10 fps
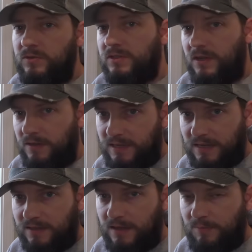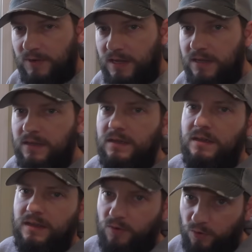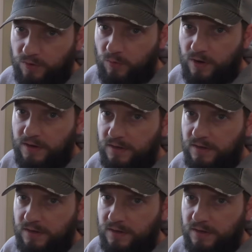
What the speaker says: Just contact the company, order one,